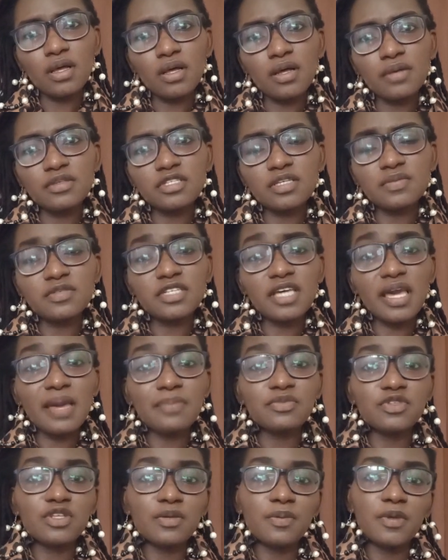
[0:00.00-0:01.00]

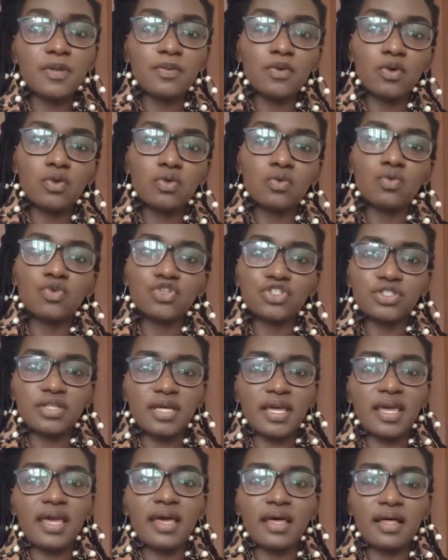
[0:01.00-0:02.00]
Sometimes the people who wash their
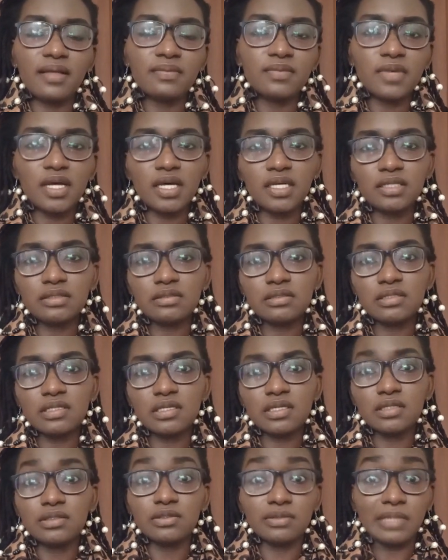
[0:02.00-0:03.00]
hair and
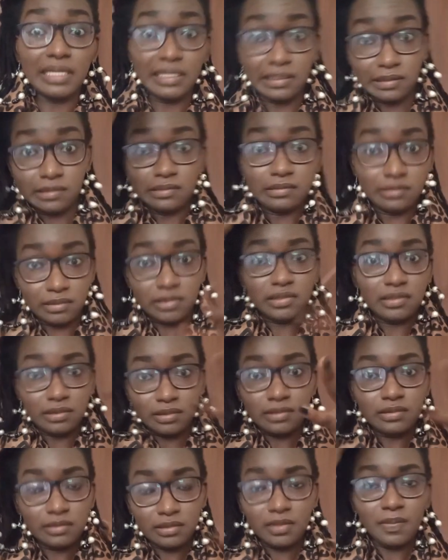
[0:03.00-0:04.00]
you're like,
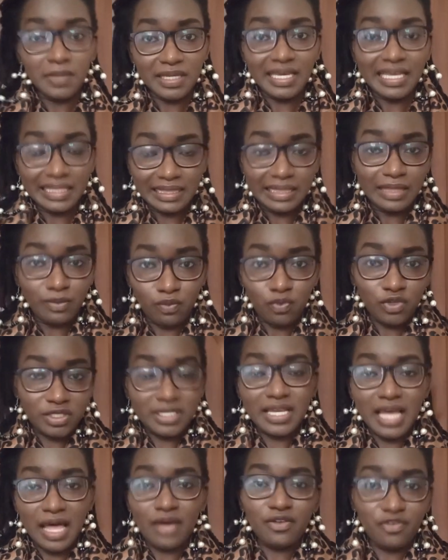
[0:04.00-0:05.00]
oh, let me get the water
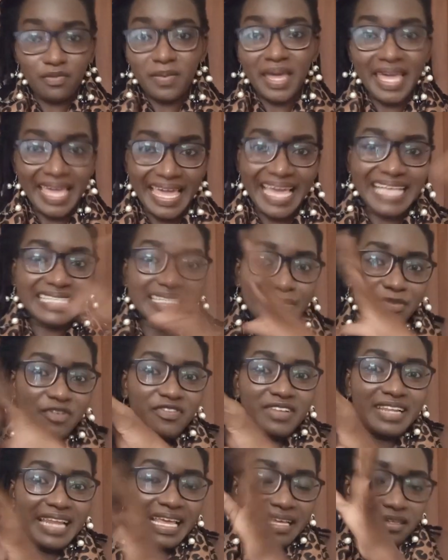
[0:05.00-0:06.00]
out of my hair. Some
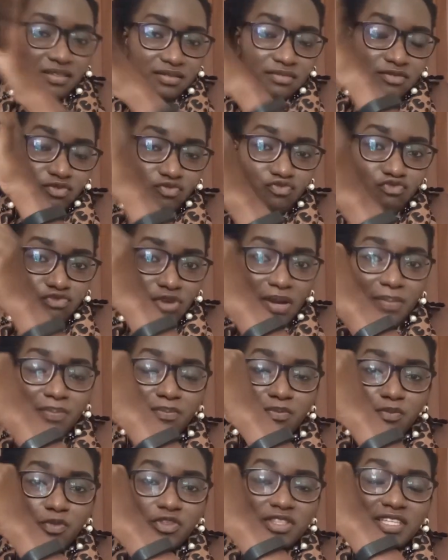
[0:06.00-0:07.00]
even like
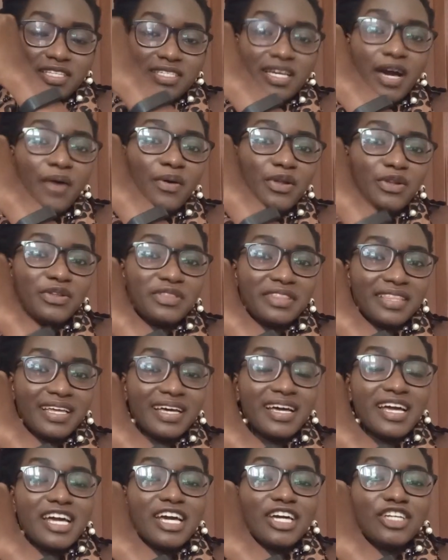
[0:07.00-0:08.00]
put the towel on the
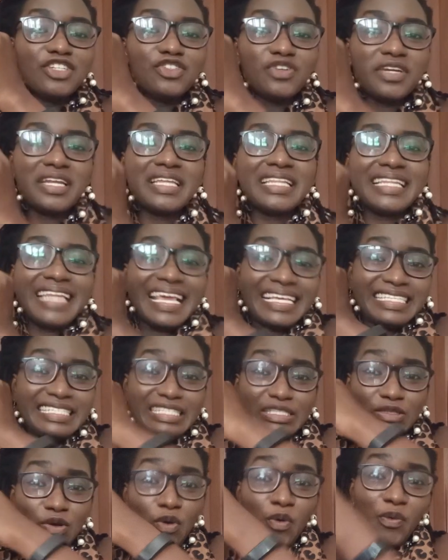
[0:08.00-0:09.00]
dread and like
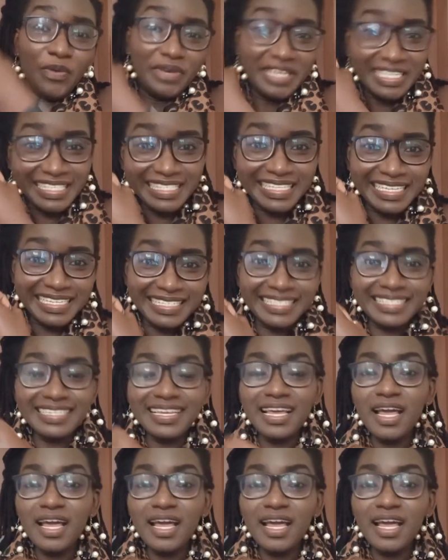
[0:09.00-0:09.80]
squeeze it.